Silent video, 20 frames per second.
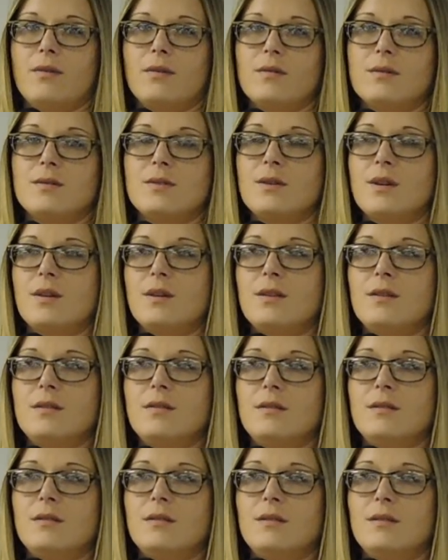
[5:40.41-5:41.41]
started,
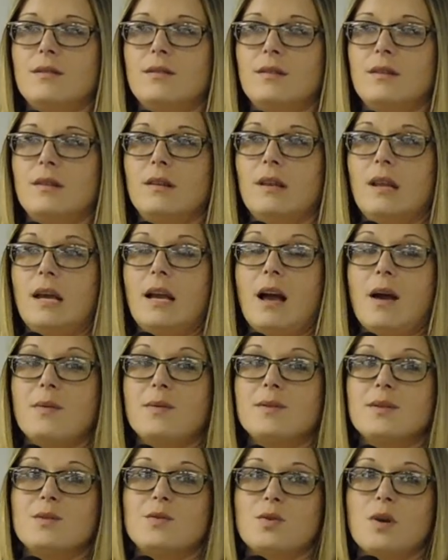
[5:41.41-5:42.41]
I
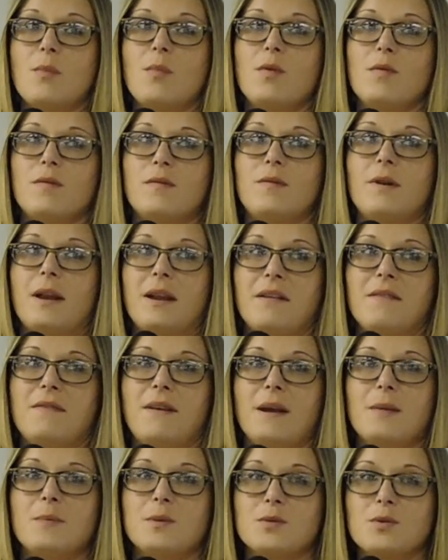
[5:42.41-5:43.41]
was in trouble for writing a
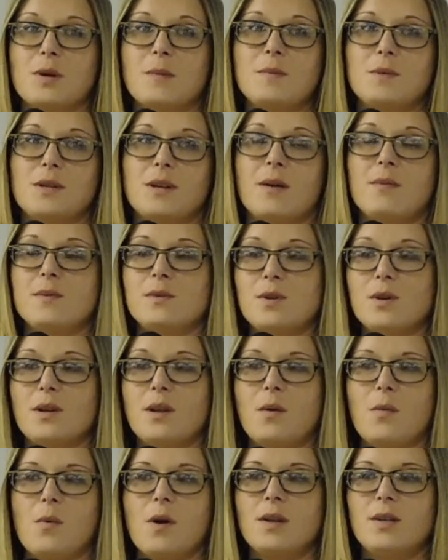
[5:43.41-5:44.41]
fake prescription. I was looking
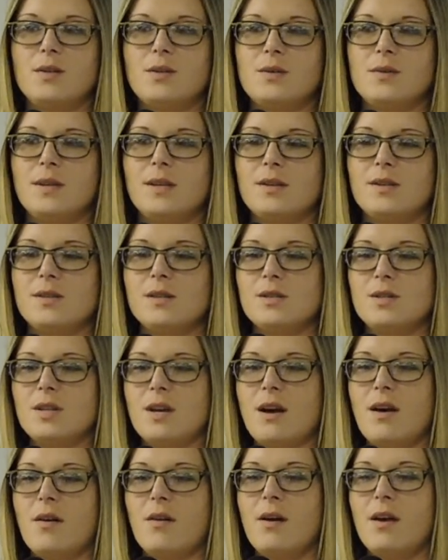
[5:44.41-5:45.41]
at 1 to 2 years in
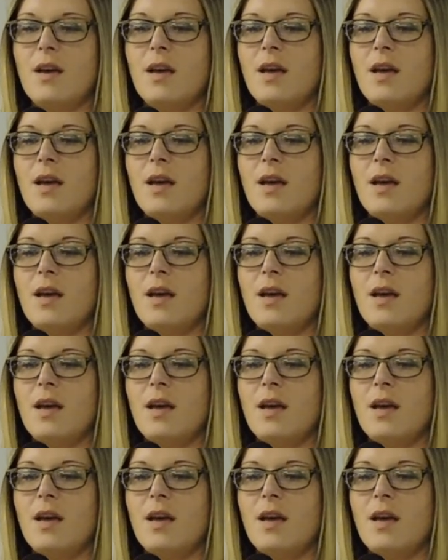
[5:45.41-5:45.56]
jail.